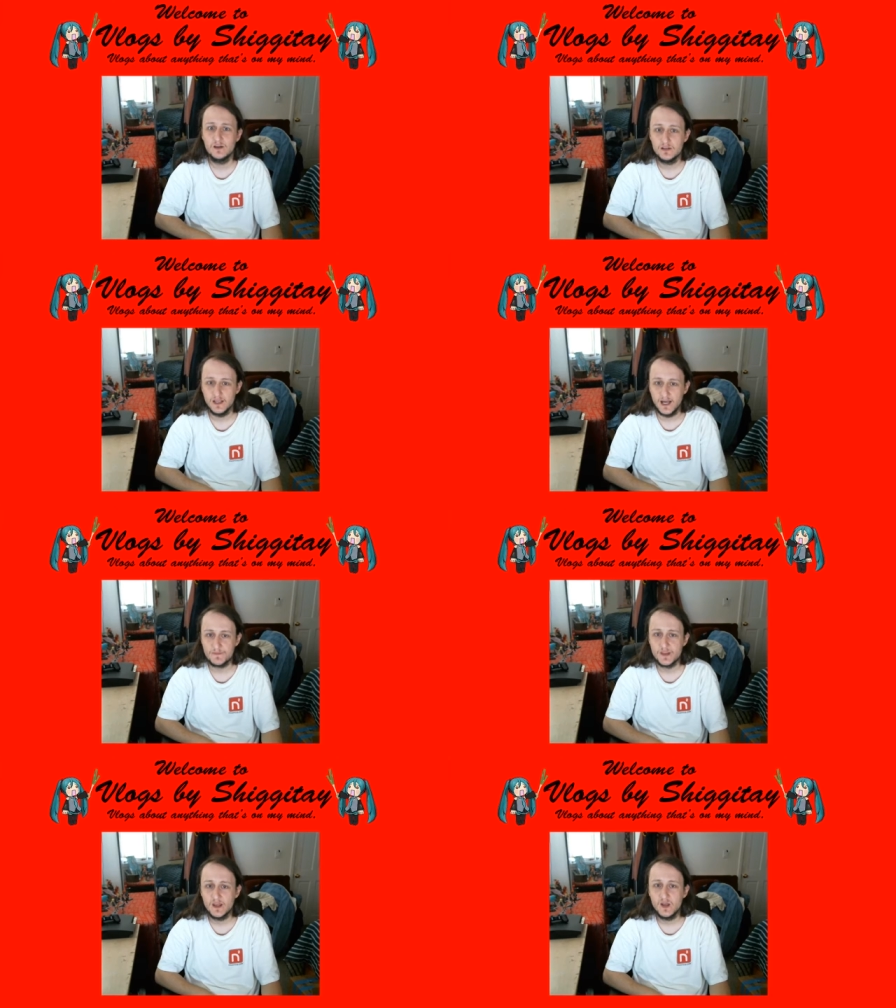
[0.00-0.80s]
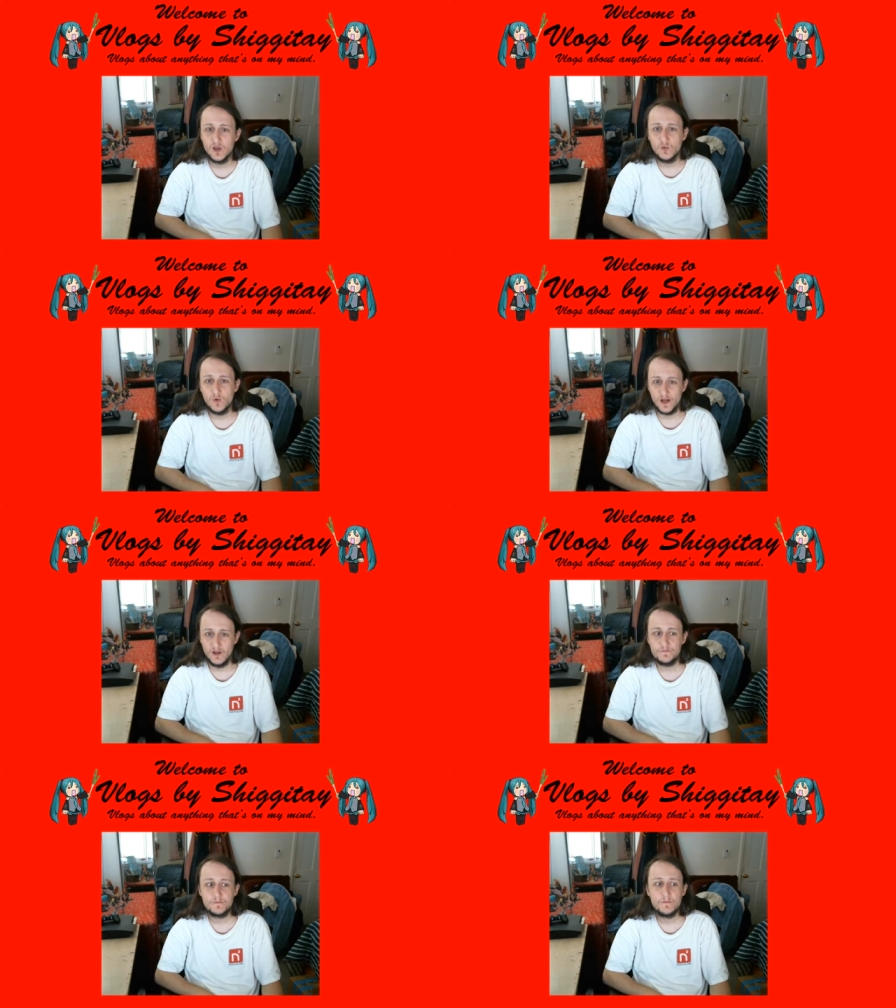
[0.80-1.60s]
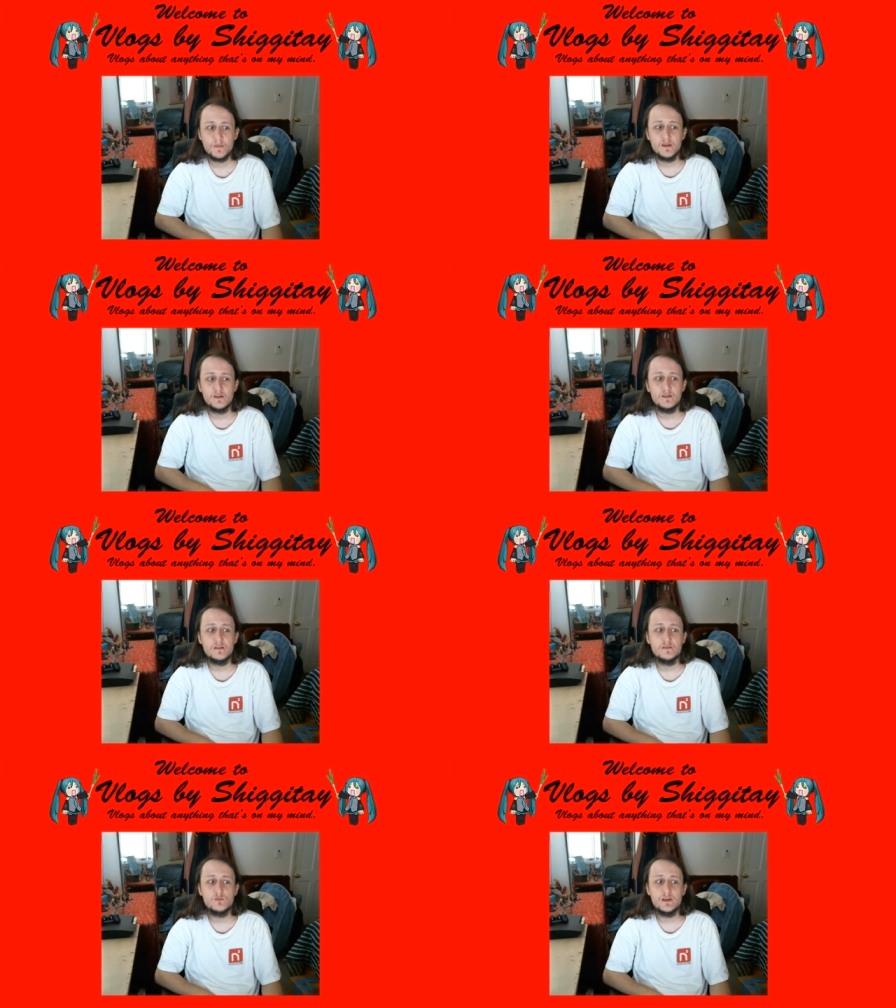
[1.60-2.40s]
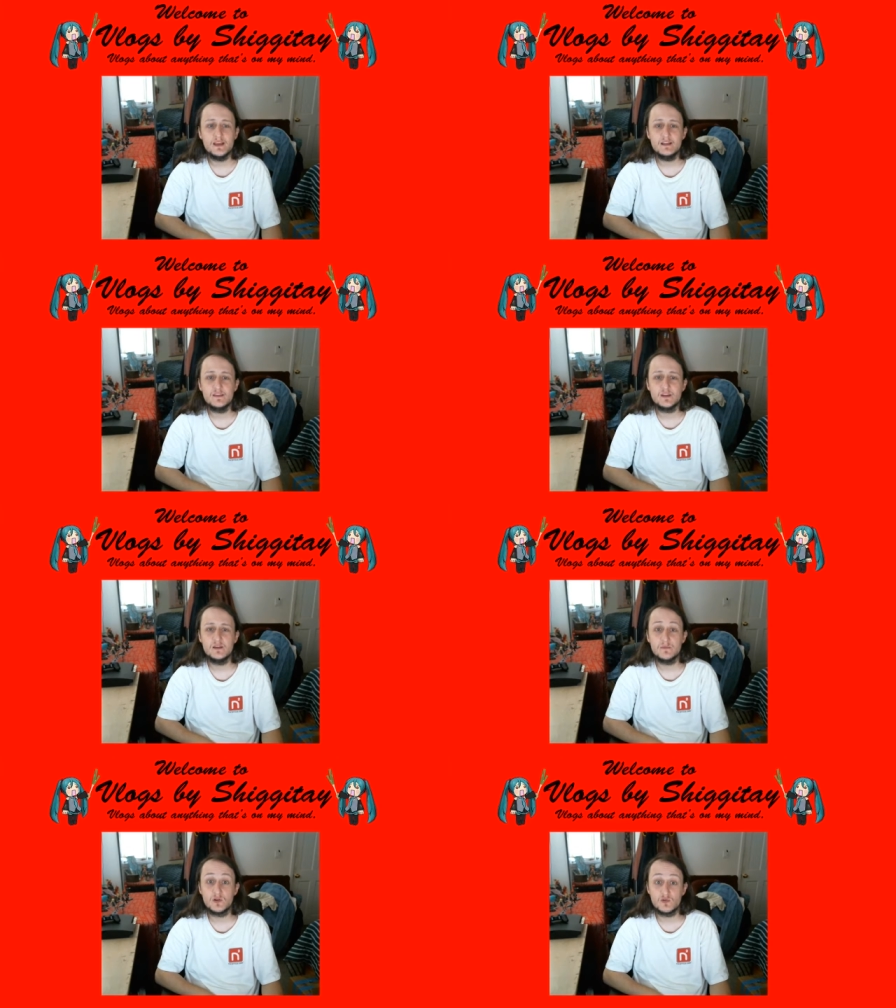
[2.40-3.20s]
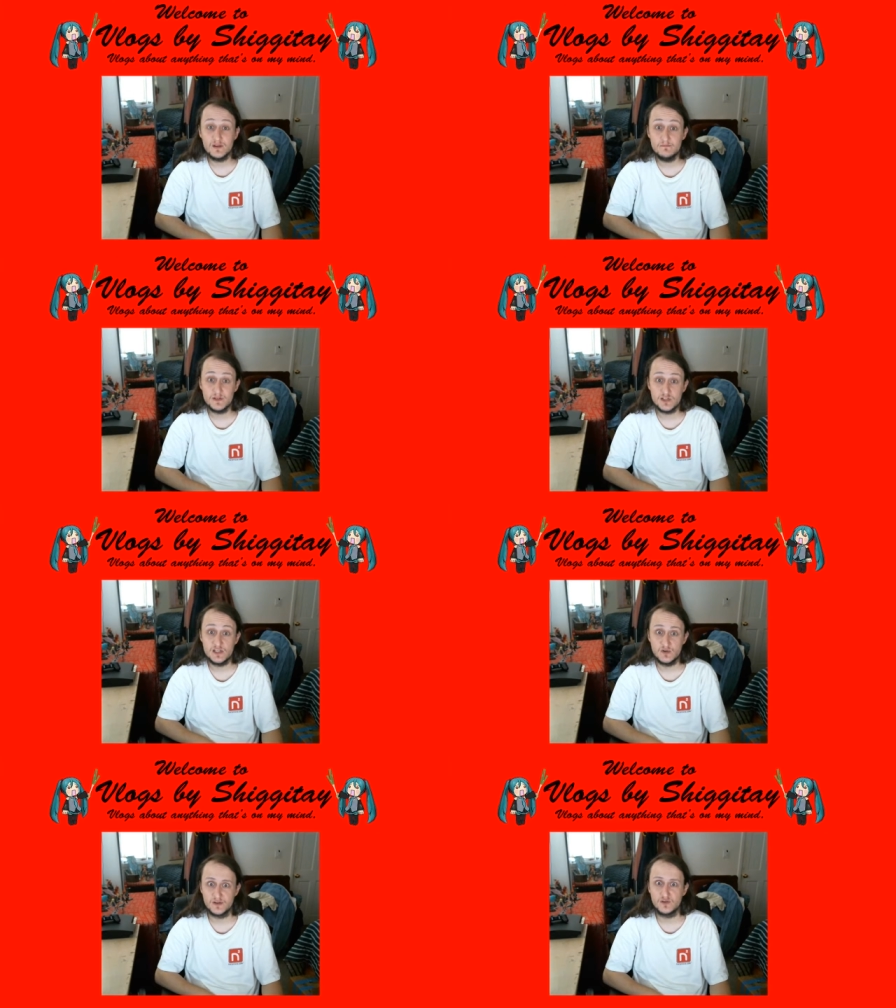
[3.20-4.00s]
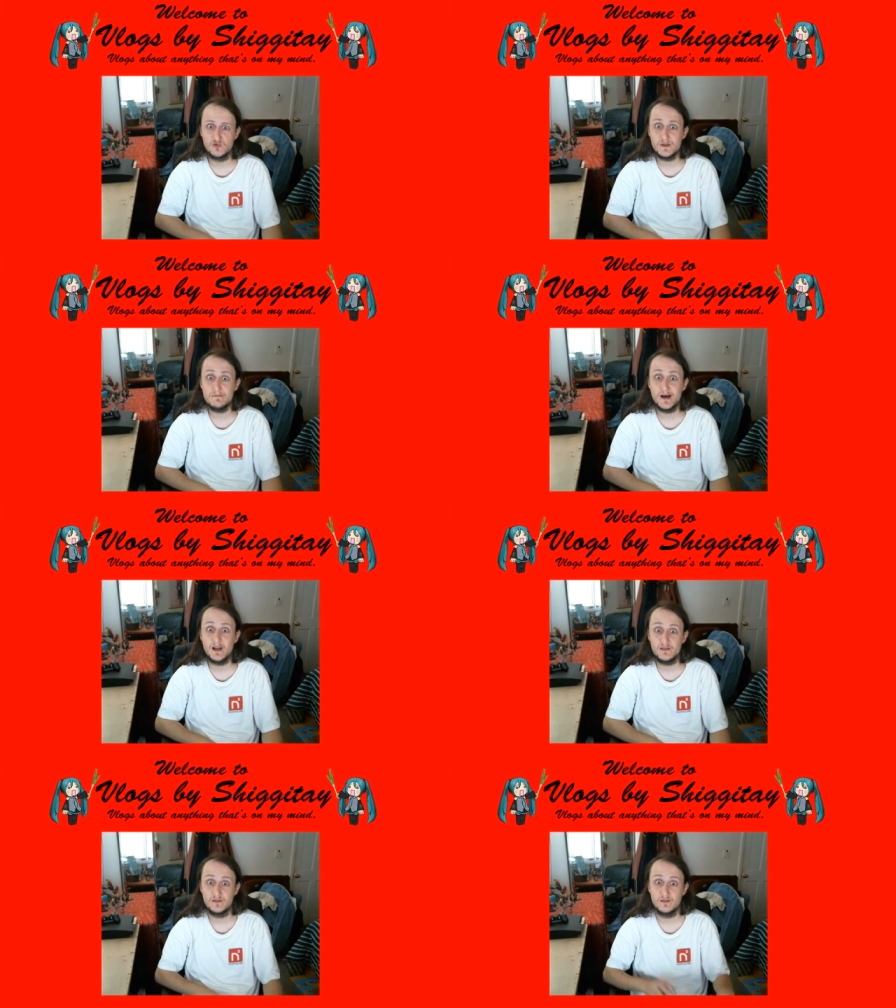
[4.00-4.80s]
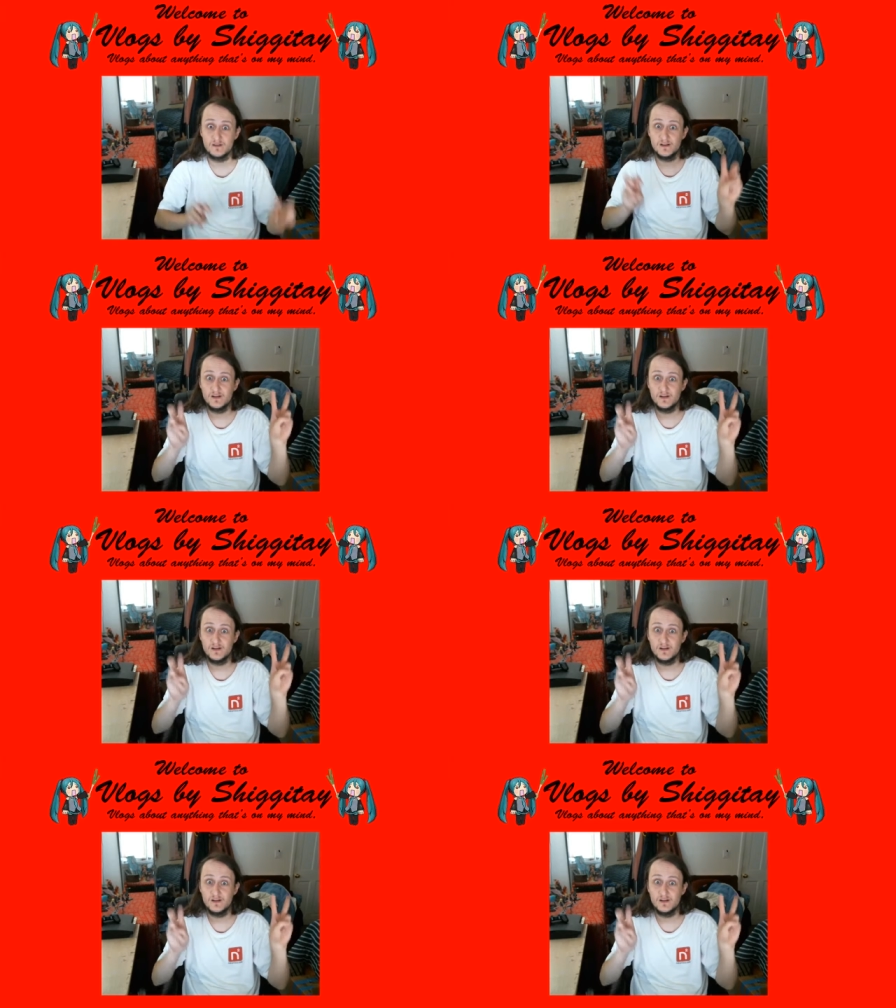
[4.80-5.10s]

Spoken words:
Yeah, well, the cream machine or the creamizer,